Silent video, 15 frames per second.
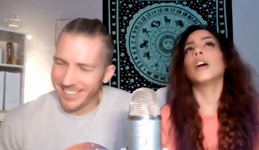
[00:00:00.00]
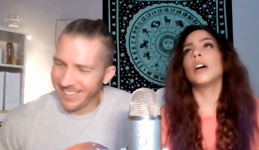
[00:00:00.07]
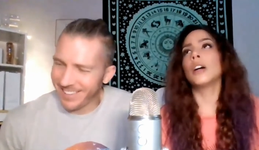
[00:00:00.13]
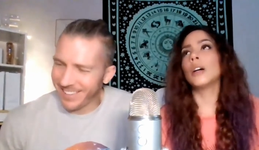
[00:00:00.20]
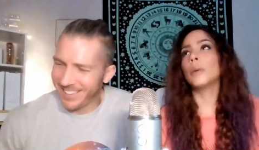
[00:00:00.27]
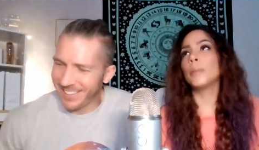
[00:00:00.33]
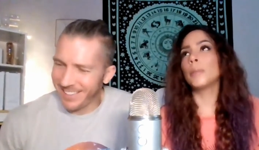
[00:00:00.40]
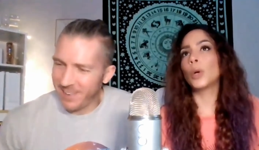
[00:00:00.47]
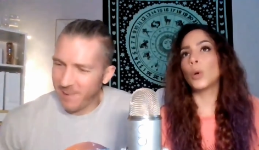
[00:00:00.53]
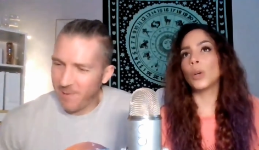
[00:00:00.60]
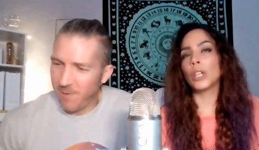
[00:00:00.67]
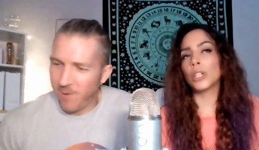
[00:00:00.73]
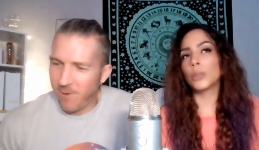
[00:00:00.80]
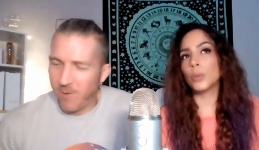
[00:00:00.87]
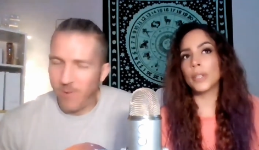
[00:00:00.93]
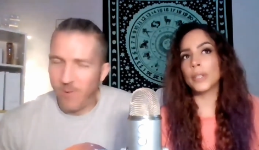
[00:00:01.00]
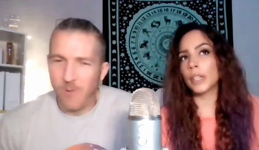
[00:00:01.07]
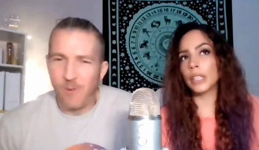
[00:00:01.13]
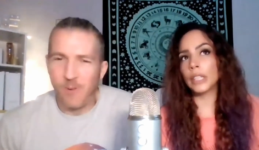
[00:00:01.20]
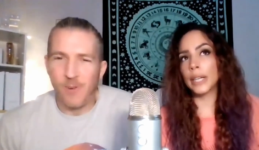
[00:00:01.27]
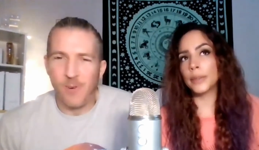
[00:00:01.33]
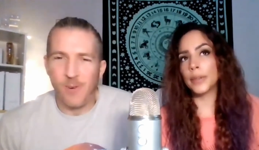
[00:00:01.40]
Speaker 1: um Cora
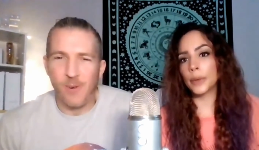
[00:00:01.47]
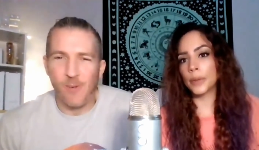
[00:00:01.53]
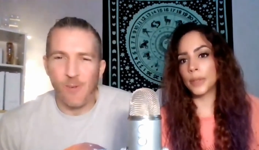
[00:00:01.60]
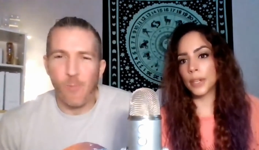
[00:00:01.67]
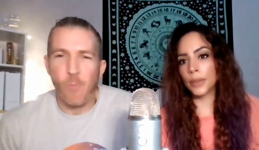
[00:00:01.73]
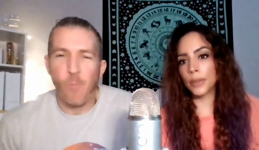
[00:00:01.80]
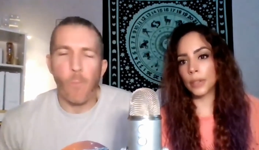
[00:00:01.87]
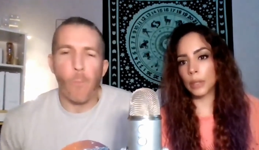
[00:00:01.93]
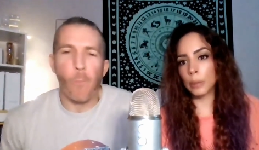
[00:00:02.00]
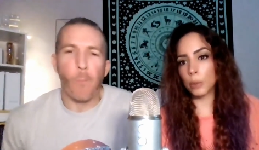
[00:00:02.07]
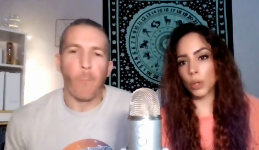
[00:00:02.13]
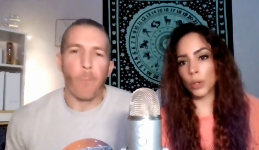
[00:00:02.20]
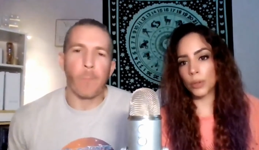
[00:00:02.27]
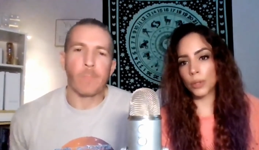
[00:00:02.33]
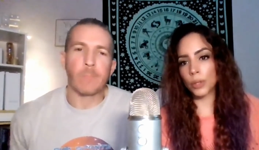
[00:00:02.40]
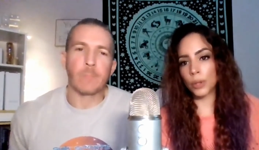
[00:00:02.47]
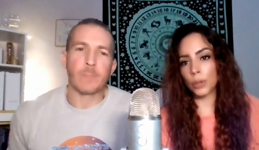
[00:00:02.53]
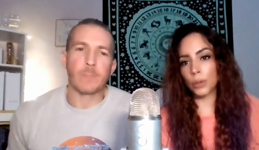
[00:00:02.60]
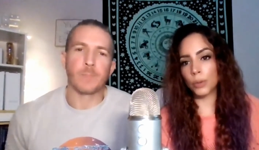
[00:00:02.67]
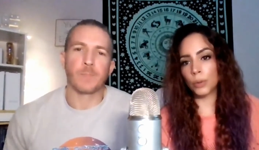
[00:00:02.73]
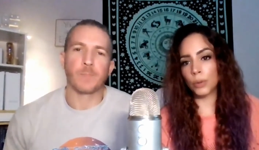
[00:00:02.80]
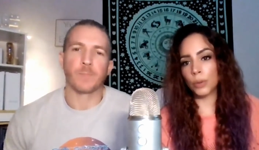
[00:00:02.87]
wasn't allowed downstairs anymore,
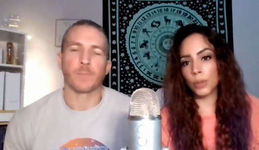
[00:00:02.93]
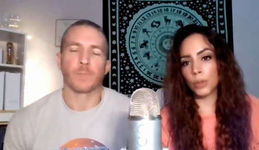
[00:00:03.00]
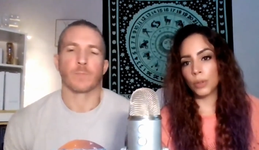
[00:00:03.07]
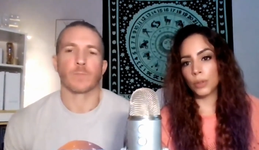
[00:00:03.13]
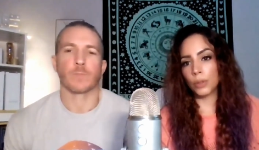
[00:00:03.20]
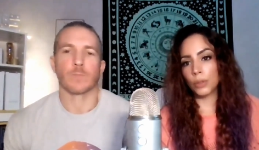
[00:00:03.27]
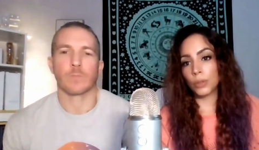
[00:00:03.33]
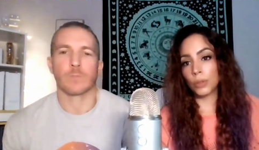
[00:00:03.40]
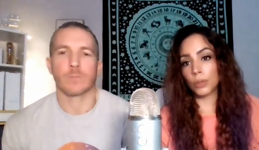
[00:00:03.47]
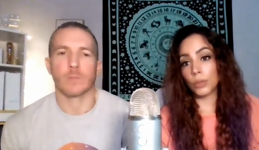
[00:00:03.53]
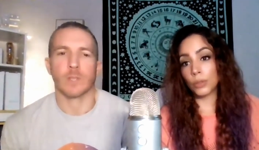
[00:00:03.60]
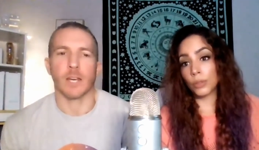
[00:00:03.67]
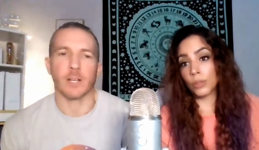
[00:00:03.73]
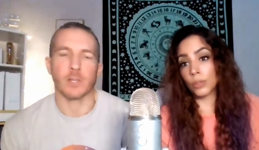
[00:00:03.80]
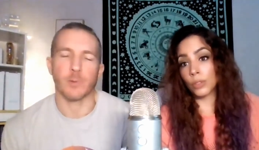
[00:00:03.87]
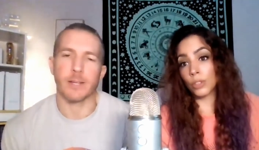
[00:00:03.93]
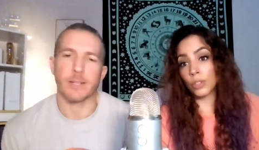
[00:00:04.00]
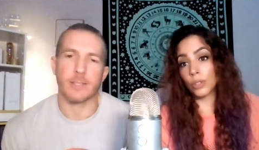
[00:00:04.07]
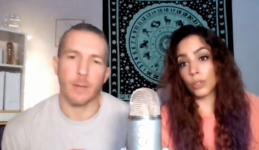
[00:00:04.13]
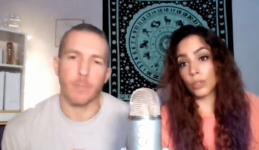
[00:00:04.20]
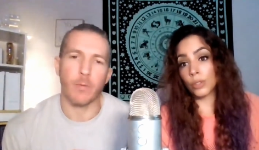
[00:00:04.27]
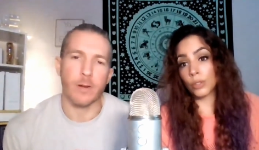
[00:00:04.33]
so
Speaker 2: yeah, because we had
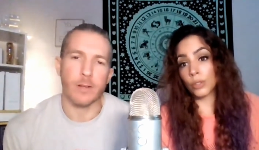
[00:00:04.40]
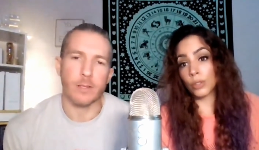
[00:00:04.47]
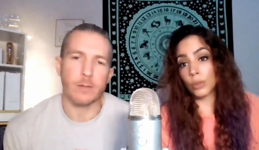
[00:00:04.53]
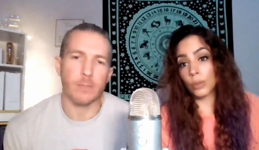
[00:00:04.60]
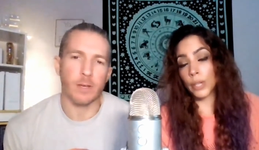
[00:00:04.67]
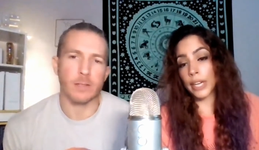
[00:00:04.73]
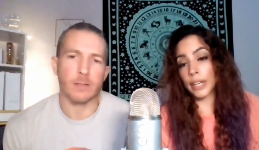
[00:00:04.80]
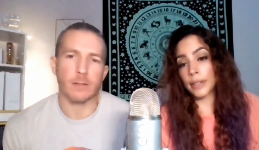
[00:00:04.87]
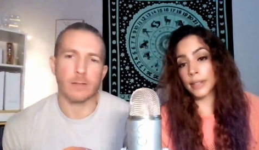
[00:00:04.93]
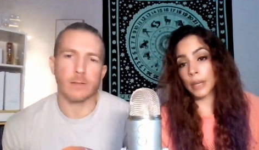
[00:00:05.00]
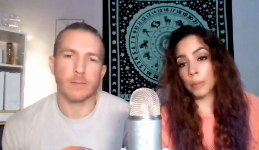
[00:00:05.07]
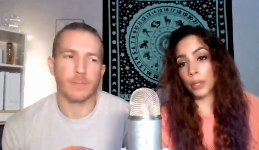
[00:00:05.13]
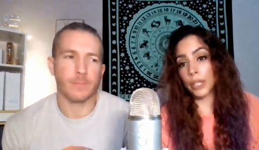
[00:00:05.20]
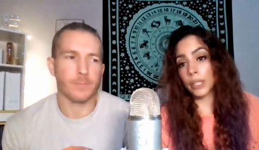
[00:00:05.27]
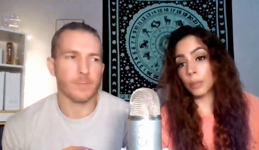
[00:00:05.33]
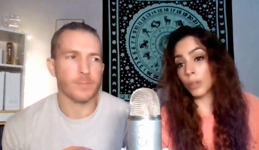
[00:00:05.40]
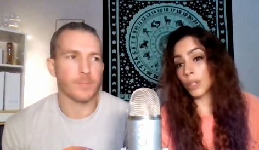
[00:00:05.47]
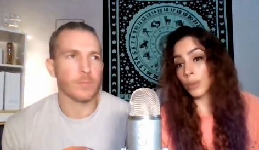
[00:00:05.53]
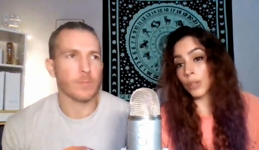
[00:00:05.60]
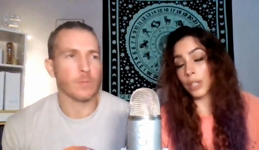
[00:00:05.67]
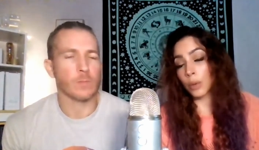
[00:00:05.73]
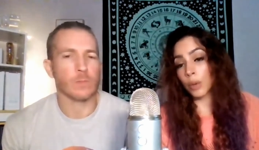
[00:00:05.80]
to separate
Speaker 1: them we basically. had to separate them
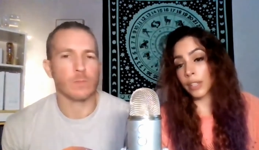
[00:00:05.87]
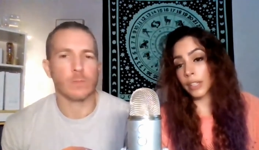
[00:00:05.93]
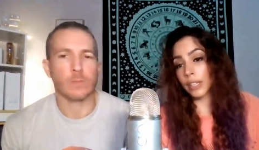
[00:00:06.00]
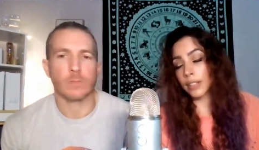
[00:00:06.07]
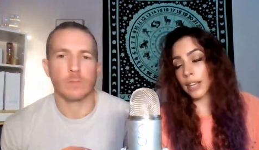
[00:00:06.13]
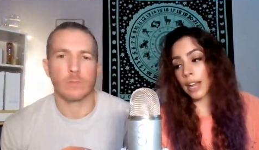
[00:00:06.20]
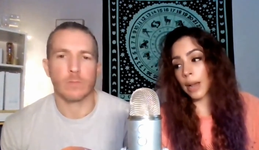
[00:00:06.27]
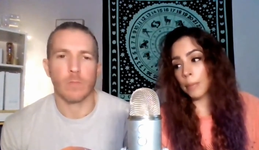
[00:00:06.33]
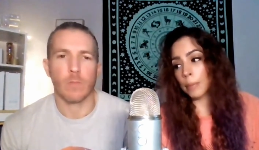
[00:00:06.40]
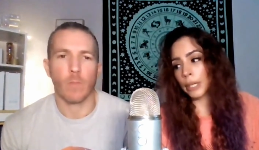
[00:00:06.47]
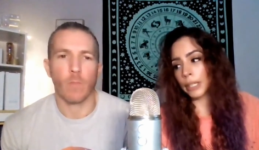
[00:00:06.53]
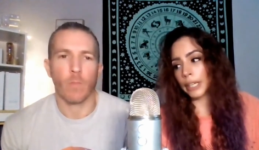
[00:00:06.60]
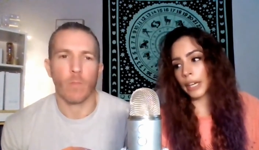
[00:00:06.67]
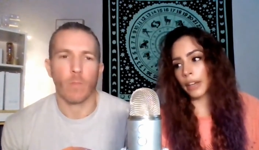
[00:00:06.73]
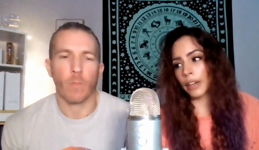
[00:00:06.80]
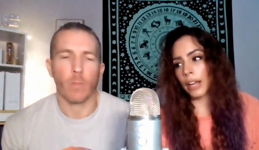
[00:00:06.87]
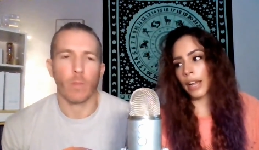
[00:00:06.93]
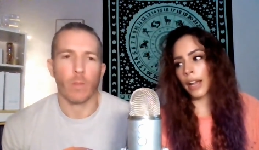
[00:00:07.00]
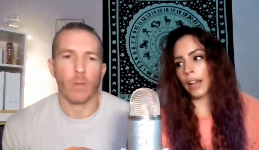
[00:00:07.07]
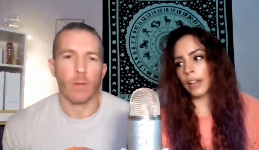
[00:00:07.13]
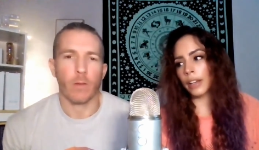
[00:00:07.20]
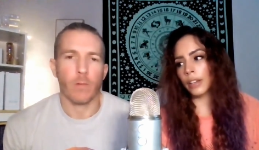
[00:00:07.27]
because we didn't want that to happen again.
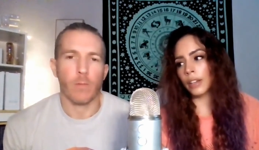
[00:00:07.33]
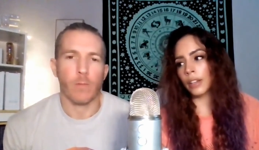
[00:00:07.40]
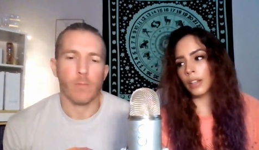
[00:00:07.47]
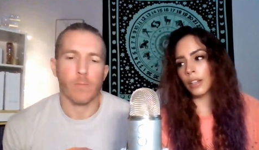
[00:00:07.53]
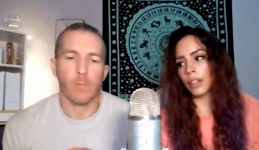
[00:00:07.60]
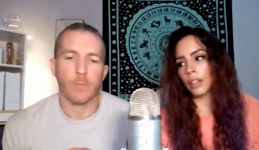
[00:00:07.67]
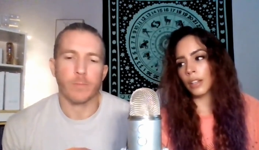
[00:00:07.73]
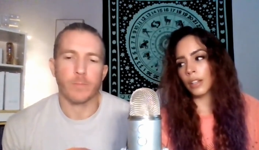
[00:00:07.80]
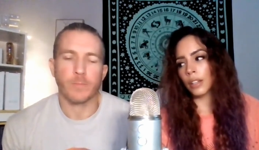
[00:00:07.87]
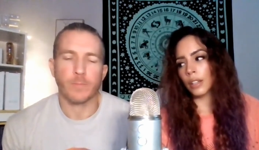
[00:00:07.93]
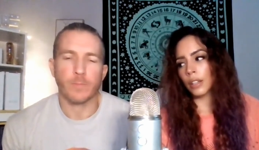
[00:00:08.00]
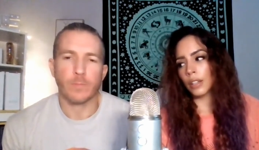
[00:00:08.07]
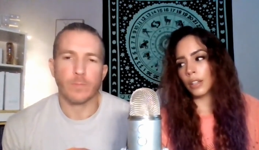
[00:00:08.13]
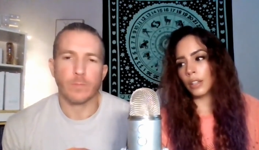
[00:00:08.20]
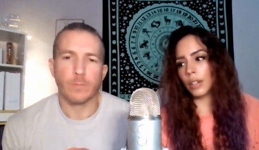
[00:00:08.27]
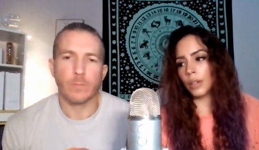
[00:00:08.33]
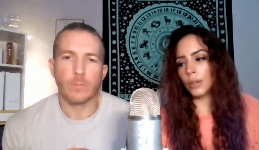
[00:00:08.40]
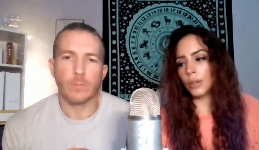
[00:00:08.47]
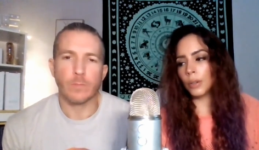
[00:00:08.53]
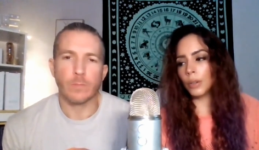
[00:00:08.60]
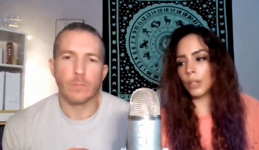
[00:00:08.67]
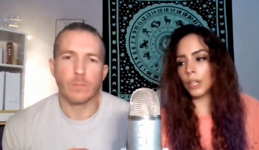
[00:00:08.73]
And you
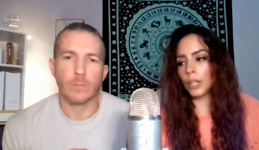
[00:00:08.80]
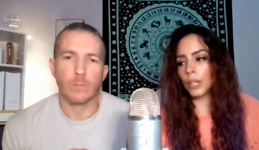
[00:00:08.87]
know,